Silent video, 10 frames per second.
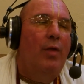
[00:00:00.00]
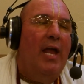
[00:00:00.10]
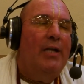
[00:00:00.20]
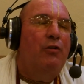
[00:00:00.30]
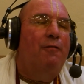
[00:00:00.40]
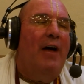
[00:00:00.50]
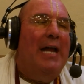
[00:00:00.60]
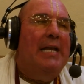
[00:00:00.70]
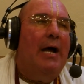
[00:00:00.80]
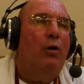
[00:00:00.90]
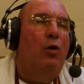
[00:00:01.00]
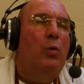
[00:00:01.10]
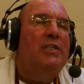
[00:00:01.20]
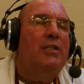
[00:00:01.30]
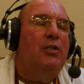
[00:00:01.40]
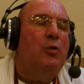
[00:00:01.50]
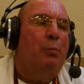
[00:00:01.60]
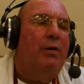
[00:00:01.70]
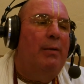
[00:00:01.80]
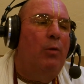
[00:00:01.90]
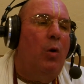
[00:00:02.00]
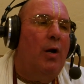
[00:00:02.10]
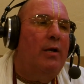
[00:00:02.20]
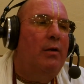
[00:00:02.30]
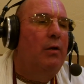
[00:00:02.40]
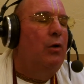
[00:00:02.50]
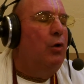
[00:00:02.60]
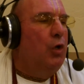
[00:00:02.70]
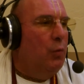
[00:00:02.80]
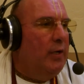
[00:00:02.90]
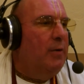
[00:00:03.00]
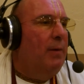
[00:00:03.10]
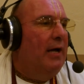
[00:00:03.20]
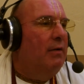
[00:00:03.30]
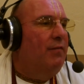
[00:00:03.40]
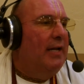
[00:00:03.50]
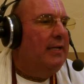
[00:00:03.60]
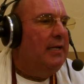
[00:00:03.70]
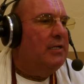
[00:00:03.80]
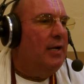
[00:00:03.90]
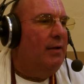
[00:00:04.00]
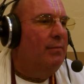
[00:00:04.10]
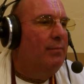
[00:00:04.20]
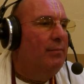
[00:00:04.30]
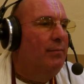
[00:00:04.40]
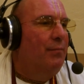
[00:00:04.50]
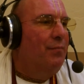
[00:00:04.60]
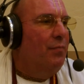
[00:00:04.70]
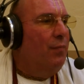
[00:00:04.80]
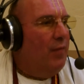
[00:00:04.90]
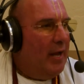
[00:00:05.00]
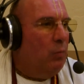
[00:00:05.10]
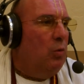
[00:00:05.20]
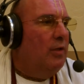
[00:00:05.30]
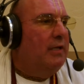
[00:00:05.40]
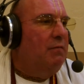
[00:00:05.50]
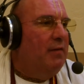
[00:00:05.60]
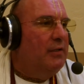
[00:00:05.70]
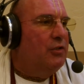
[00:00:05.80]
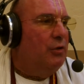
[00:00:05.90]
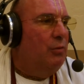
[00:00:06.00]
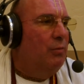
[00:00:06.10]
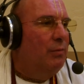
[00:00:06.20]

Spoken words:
And to find out who is the Supreme Lord, you read Bhagavad Gita. That will convince you.